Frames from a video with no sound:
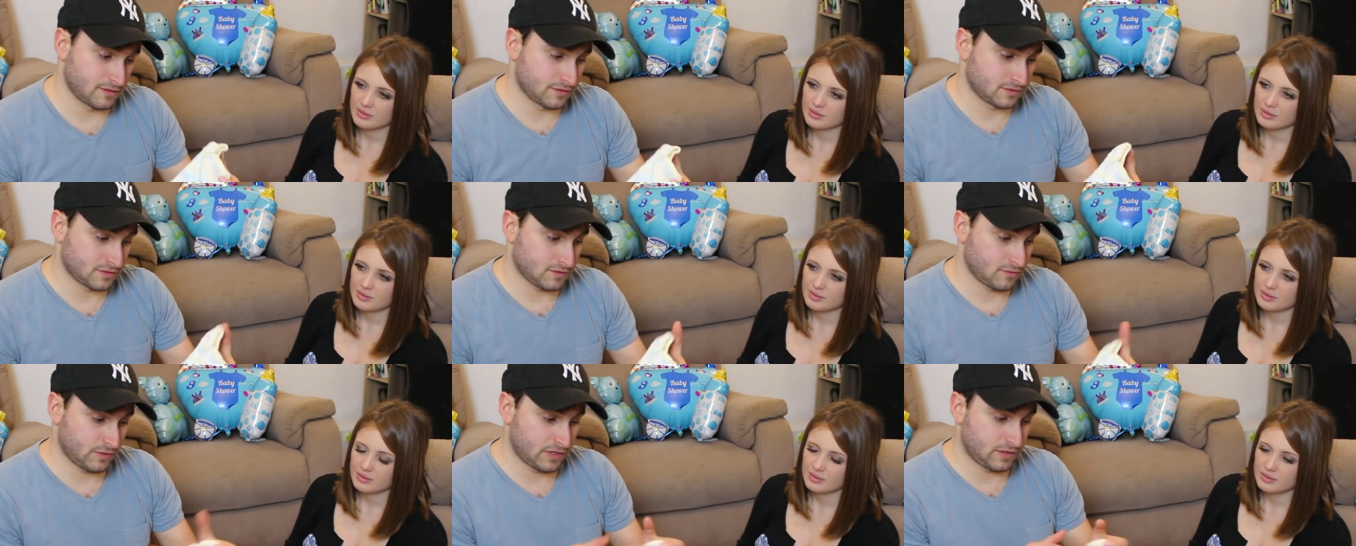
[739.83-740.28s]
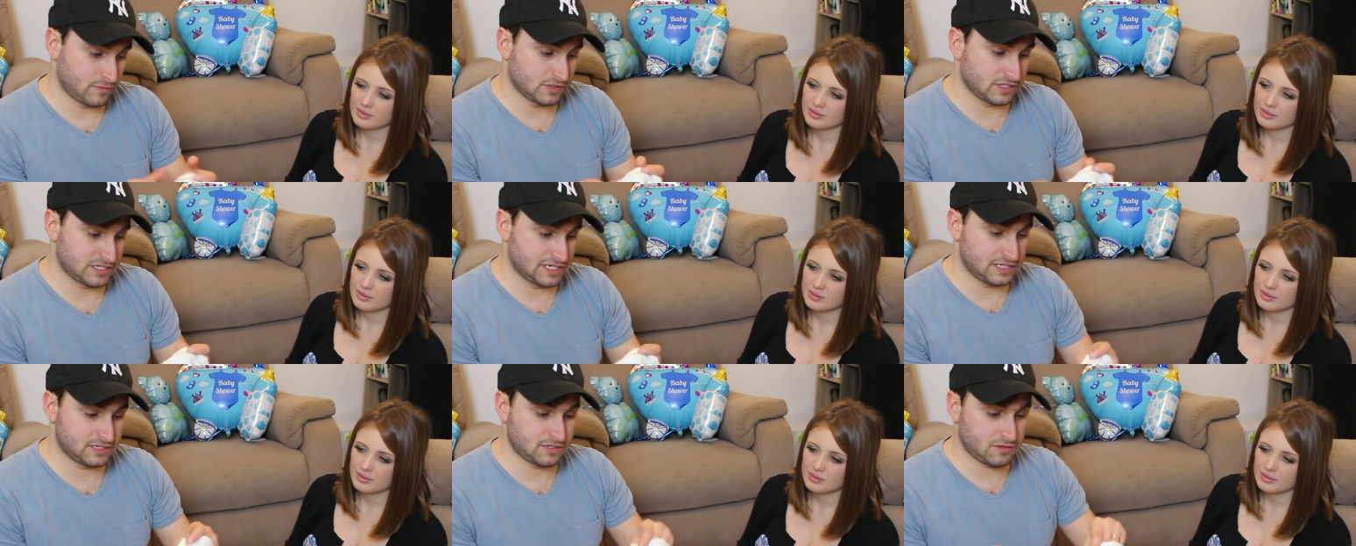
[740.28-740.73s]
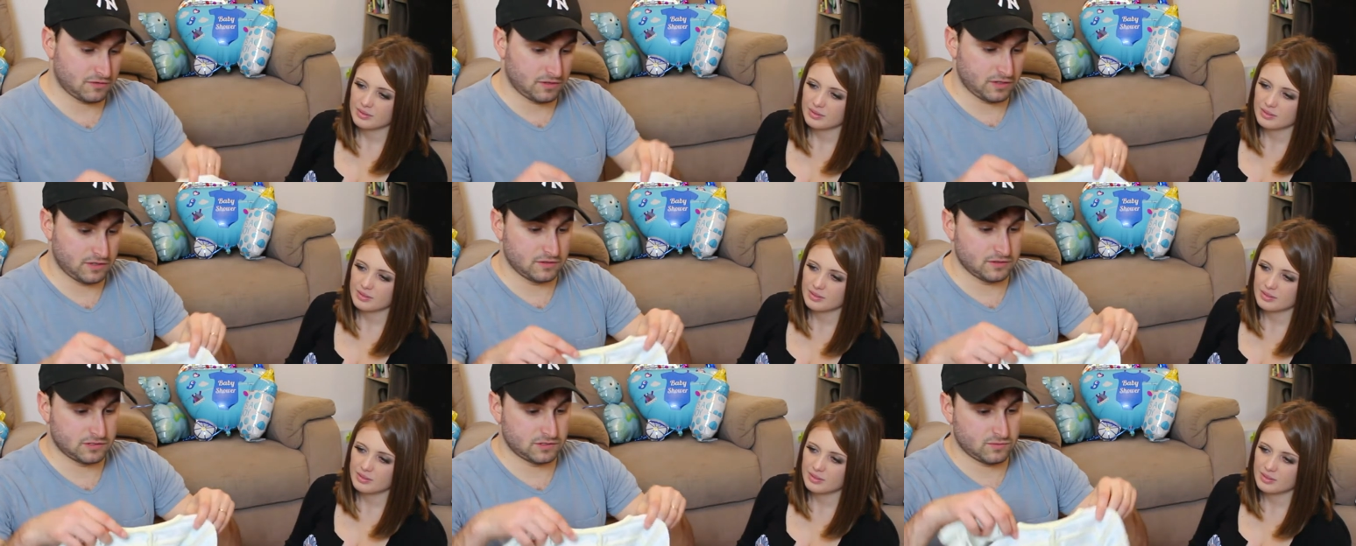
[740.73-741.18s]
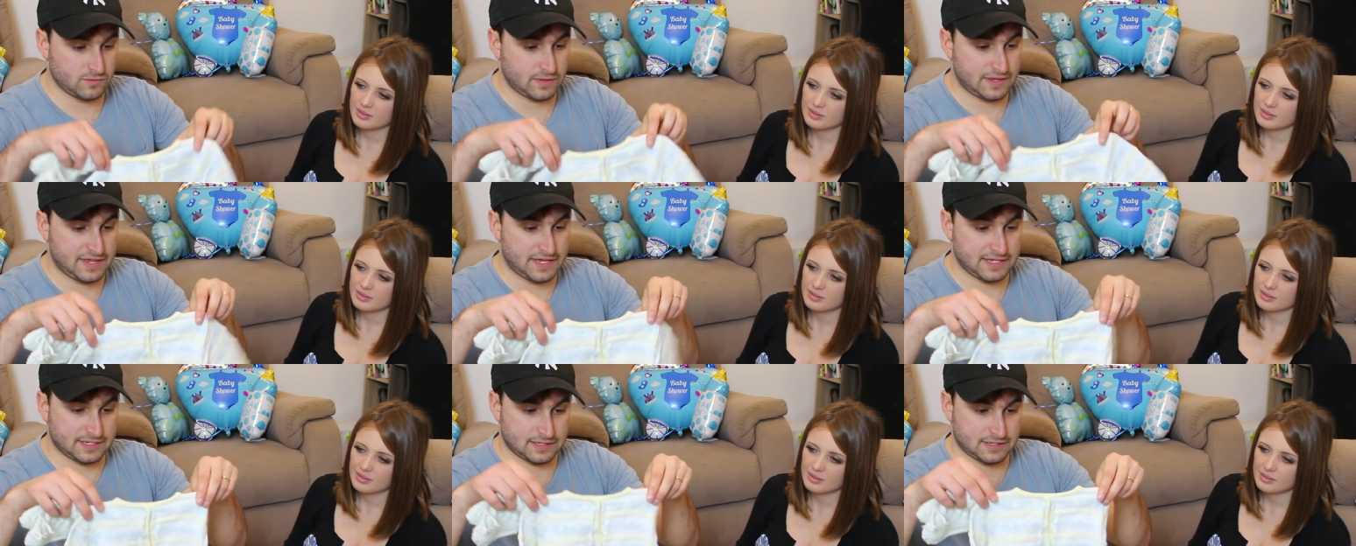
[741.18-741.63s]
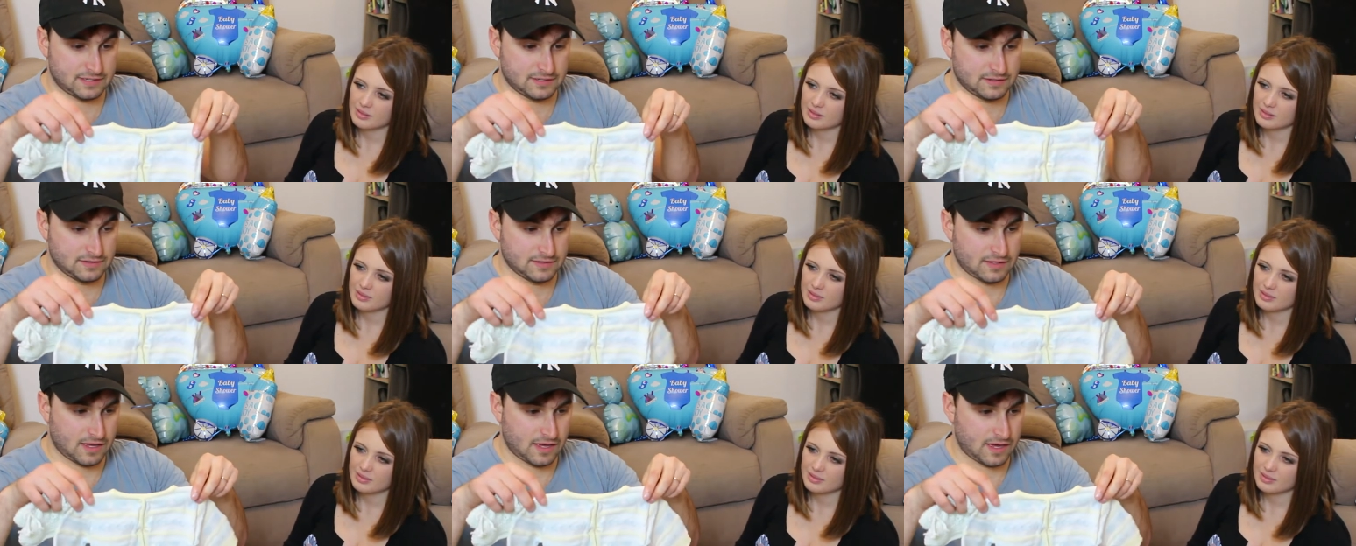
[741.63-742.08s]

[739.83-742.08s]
Speaker 1: So when I was little, I used to wear this.